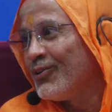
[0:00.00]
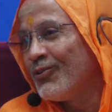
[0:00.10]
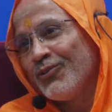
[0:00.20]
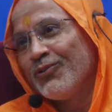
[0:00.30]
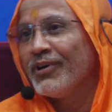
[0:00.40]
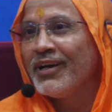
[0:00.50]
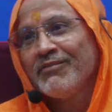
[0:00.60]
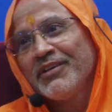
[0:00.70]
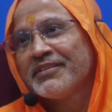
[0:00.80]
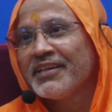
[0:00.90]
No, I
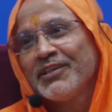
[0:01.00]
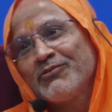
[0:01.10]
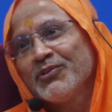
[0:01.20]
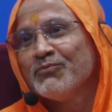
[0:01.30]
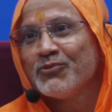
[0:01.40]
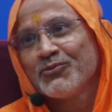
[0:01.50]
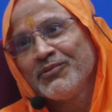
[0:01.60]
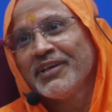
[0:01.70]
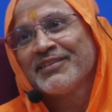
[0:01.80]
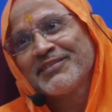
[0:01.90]
will try to improve
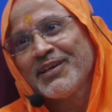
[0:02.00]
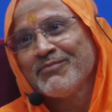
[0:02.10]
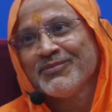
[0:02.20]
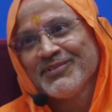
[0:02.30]
next time.